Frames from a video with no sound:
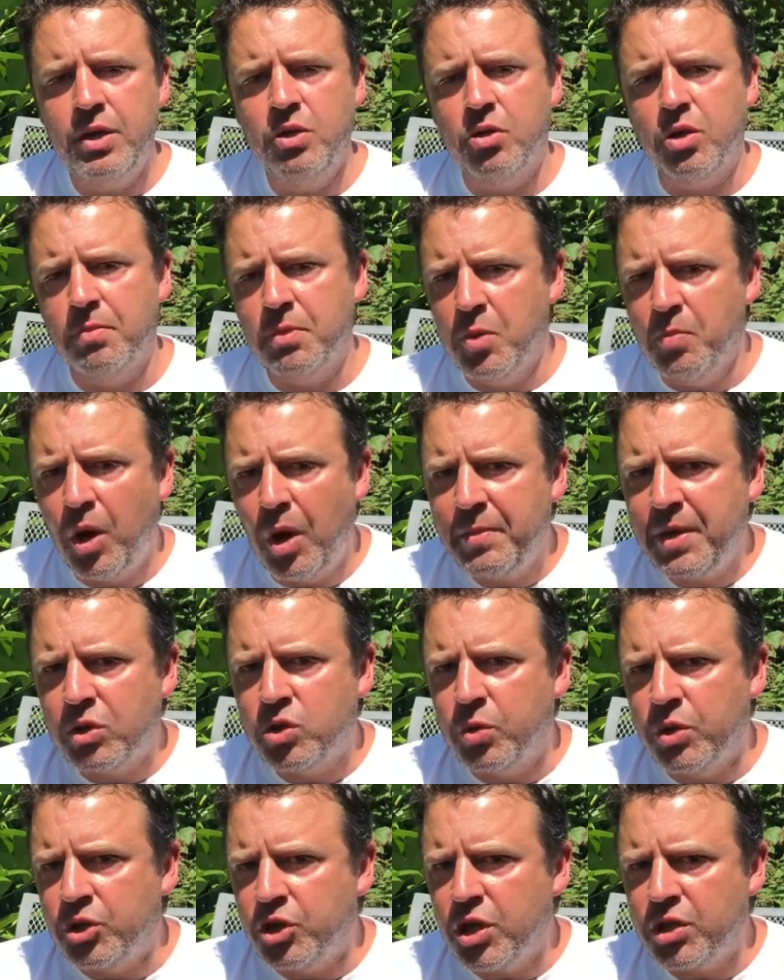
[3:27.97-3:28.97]
You might be
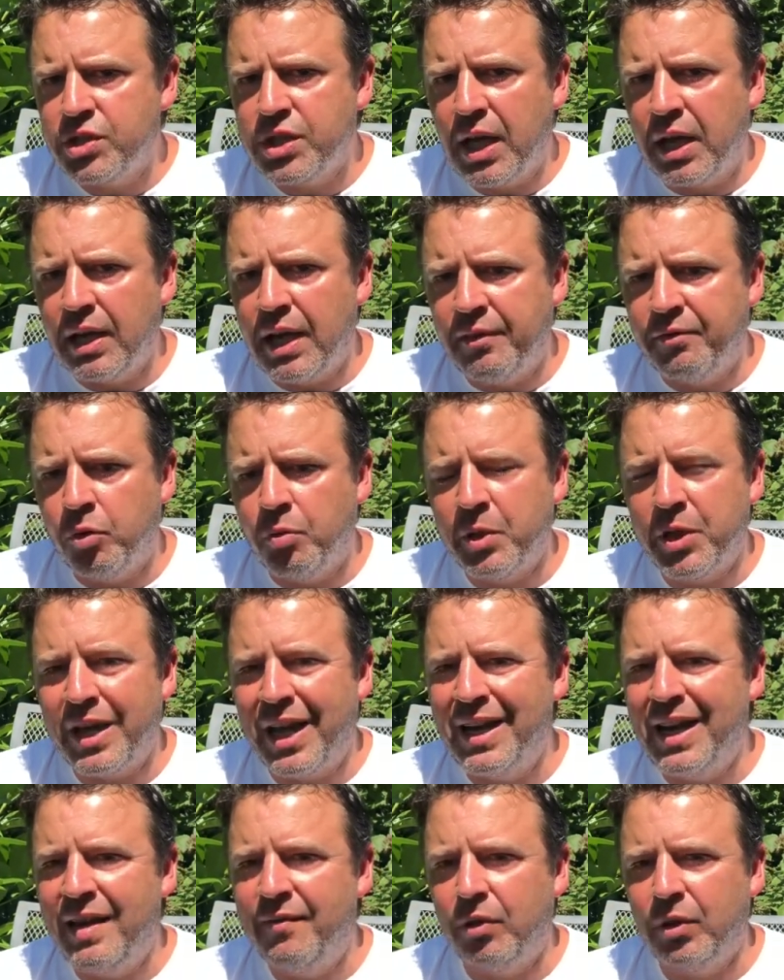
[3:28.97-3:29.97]
able to adjust that level, but
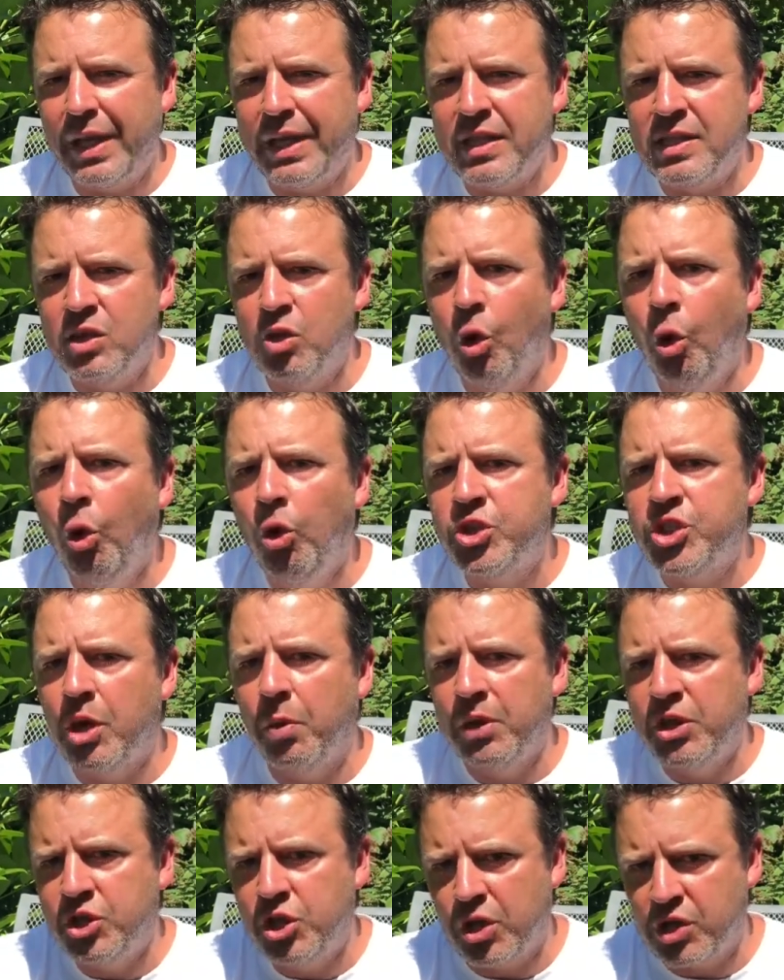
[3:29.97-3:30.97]
that level isn't
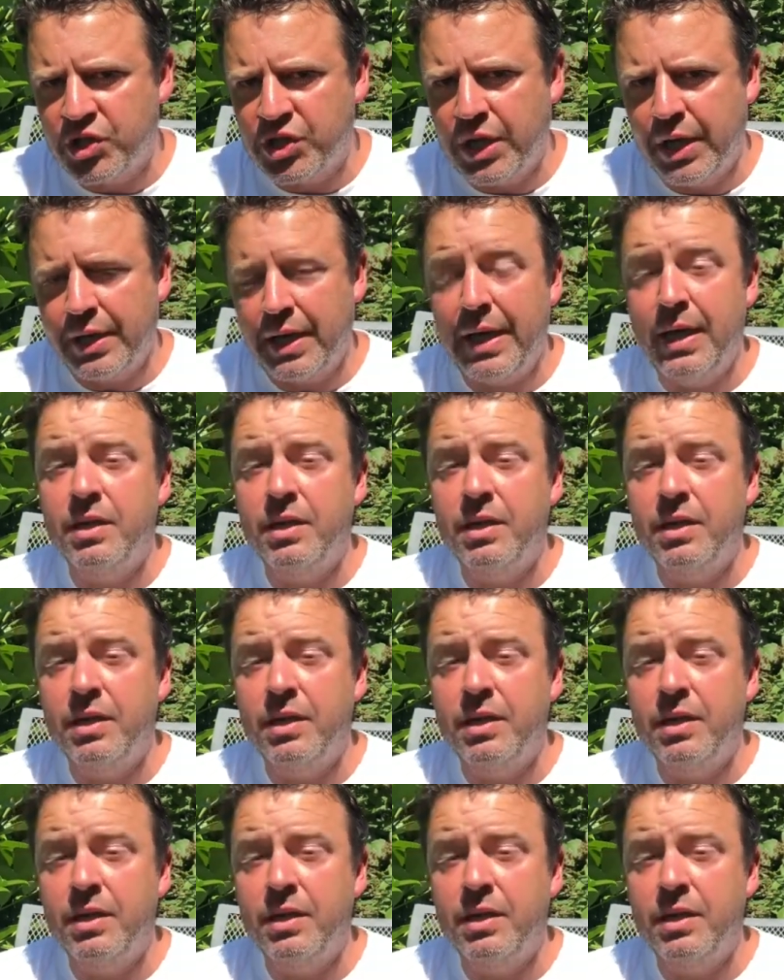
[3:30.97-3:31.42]
auto-adjusted.